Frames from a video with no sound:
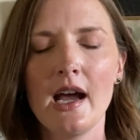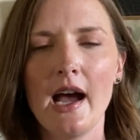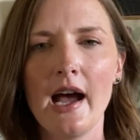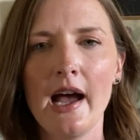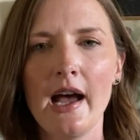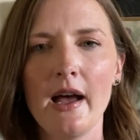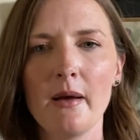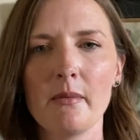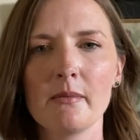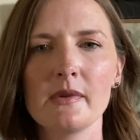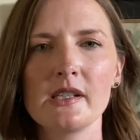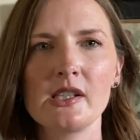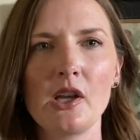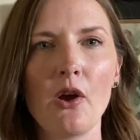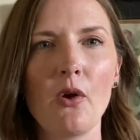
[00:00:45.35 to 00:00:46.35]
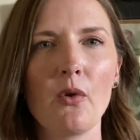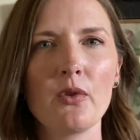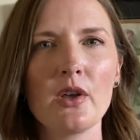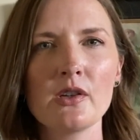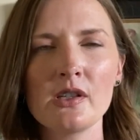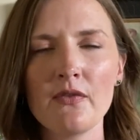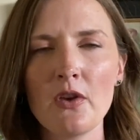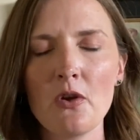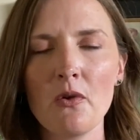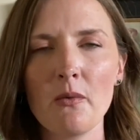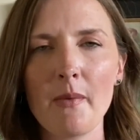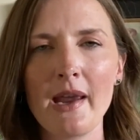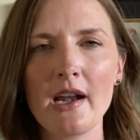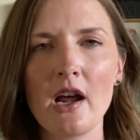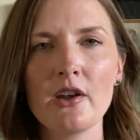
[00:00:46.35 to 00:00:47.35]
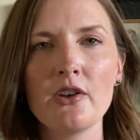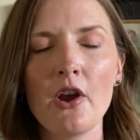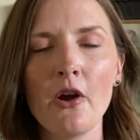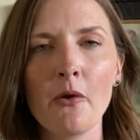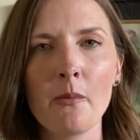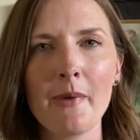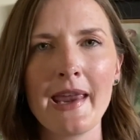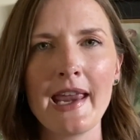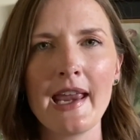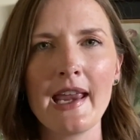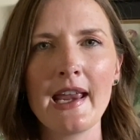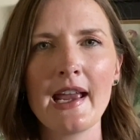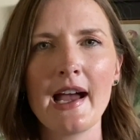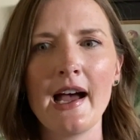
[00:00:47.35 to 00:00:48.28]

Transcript: So those of you who may not know me,